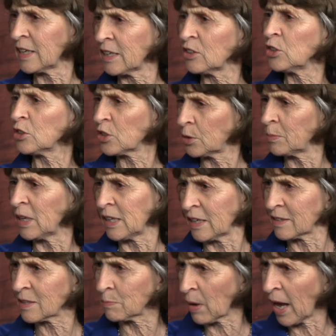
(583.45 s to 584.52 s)
It yeah, used to be Joseph
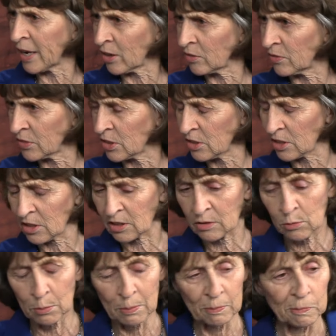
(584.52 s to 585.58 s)
the Inspired version.
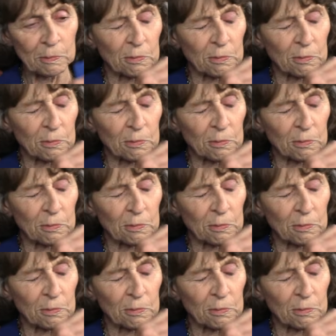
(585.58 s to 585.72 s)
Yeah.